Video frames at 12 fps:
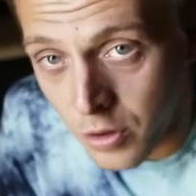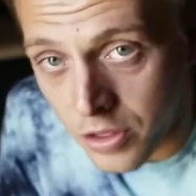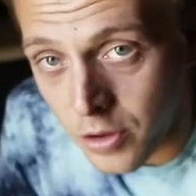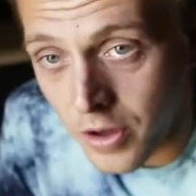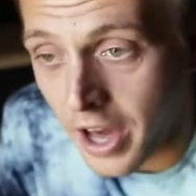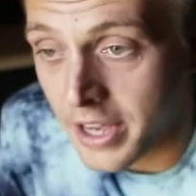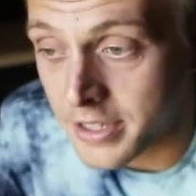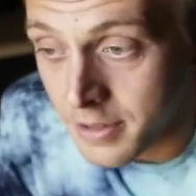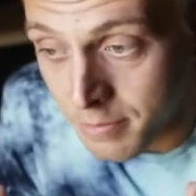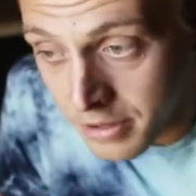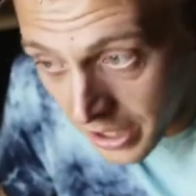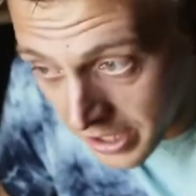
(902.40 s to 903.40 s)
with you guys?
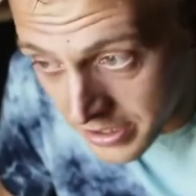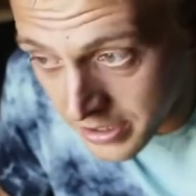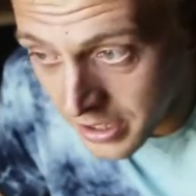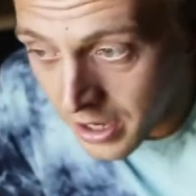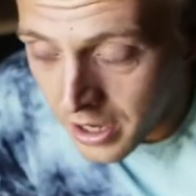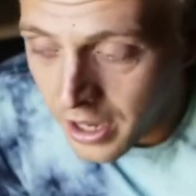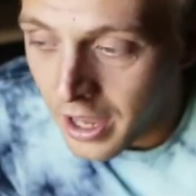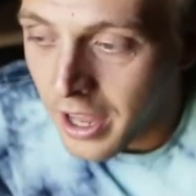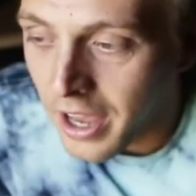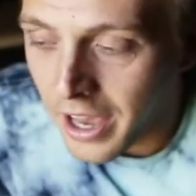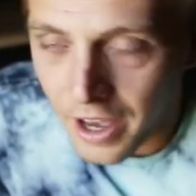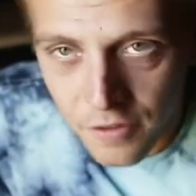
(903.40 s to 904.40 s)
Please.
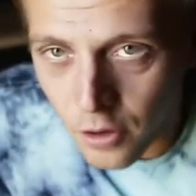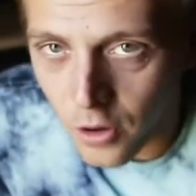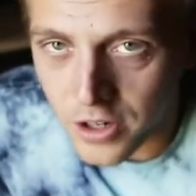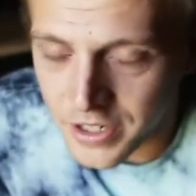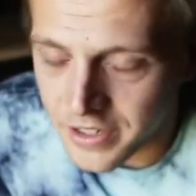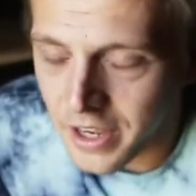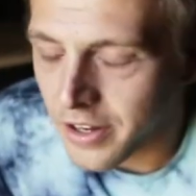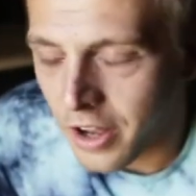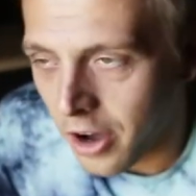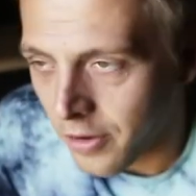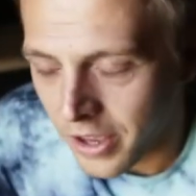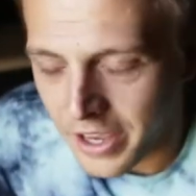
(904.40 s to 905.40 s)
And of course, he's like,
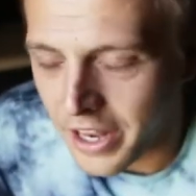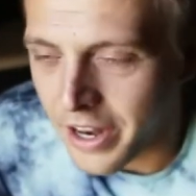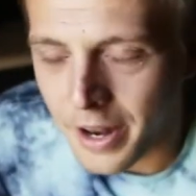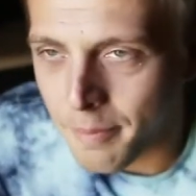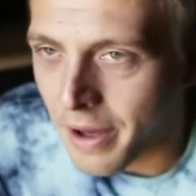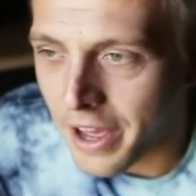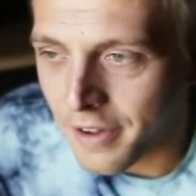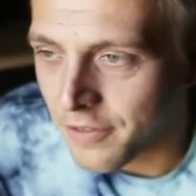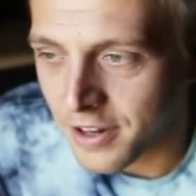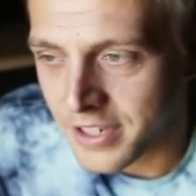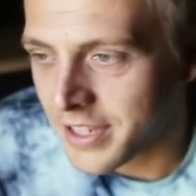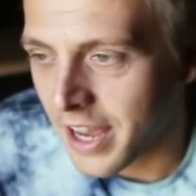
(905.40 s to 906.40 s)
no. Like, he didn't buy it
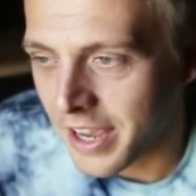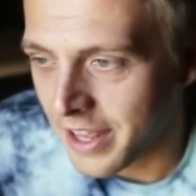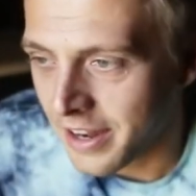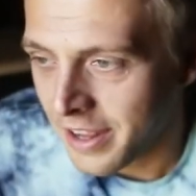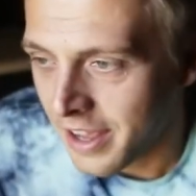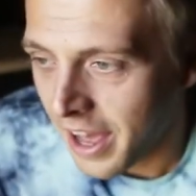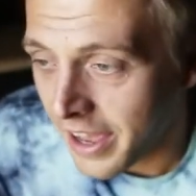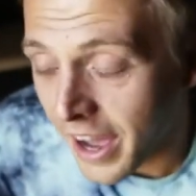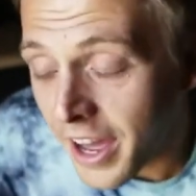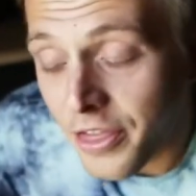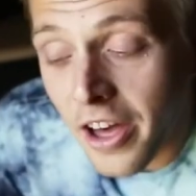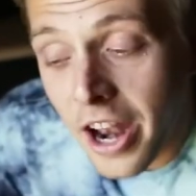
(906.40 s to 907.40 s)
for a second. Like,
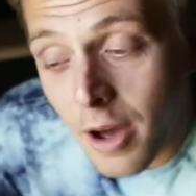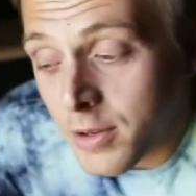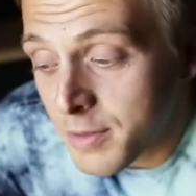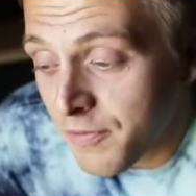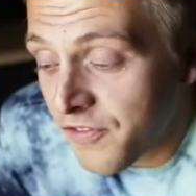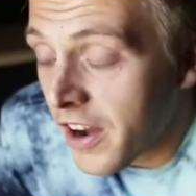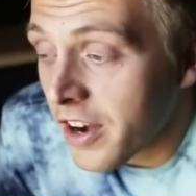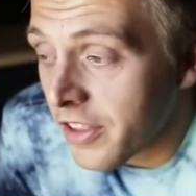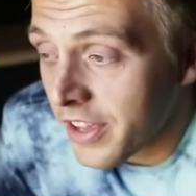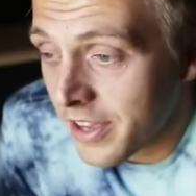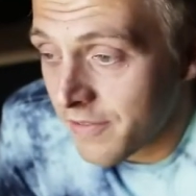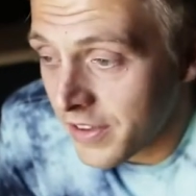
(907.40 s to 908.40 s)
I thought I was
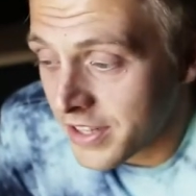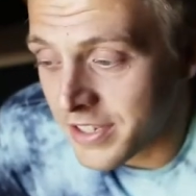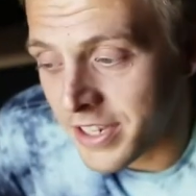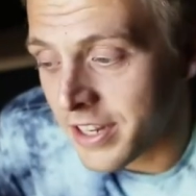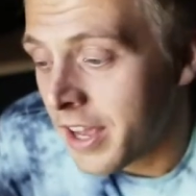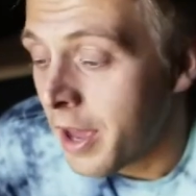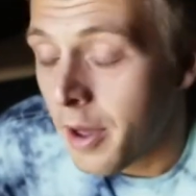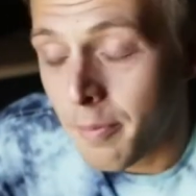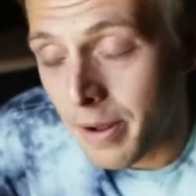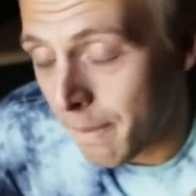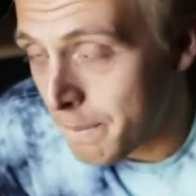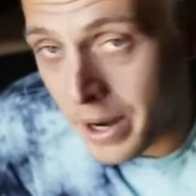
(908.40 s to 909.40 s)
fairly convincing,
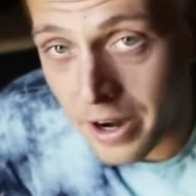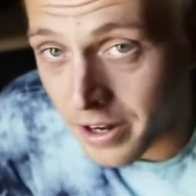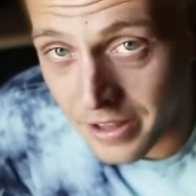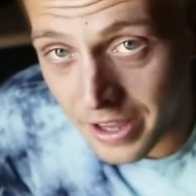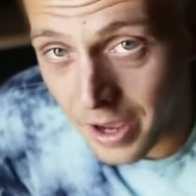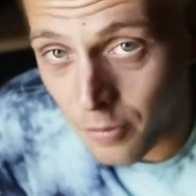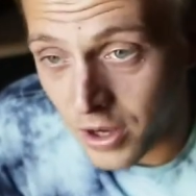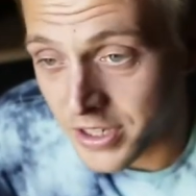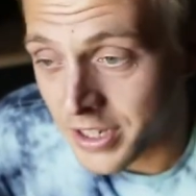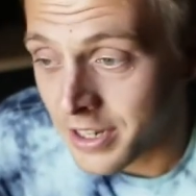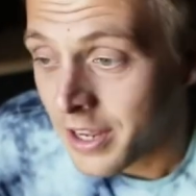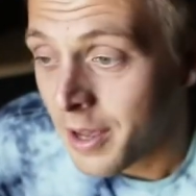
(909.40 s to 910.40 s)
but apparently I
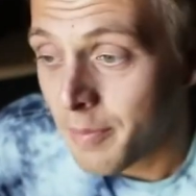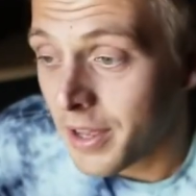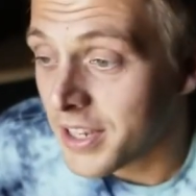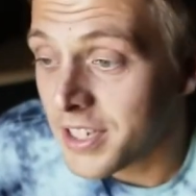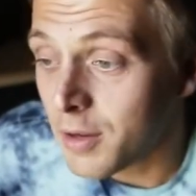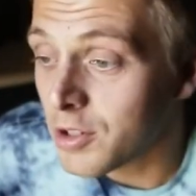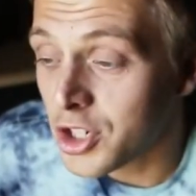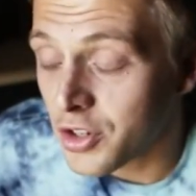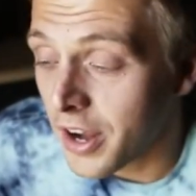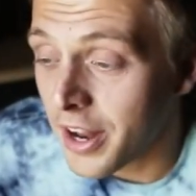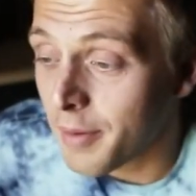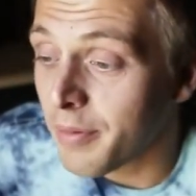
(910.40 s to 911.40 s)
wasn't, because he was
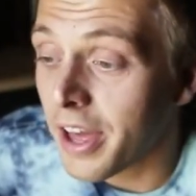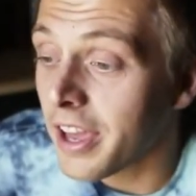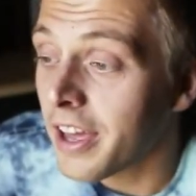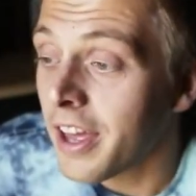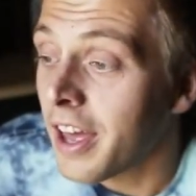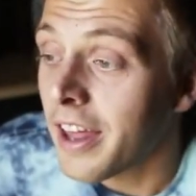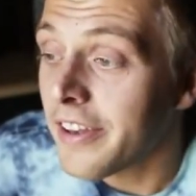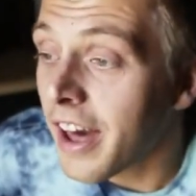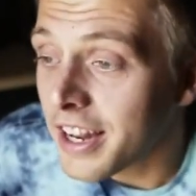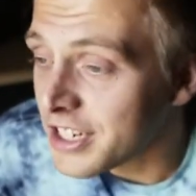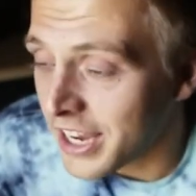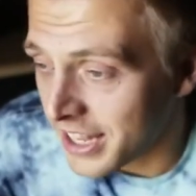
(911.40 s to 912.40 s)
straight up like,
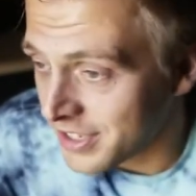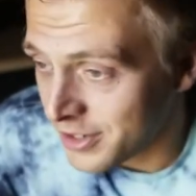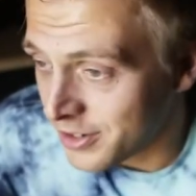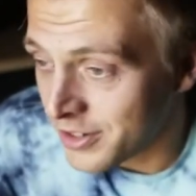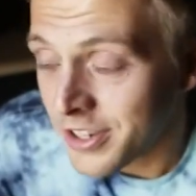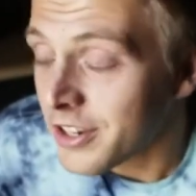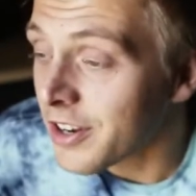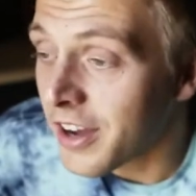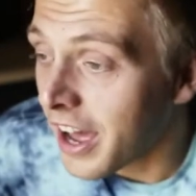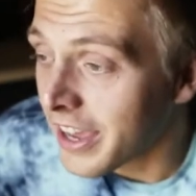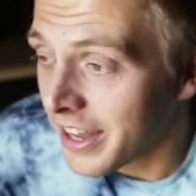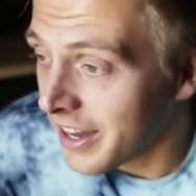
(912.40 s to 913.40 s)
not a chance, dude. You're
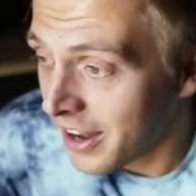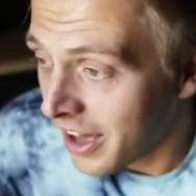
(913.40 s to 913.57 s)
not getting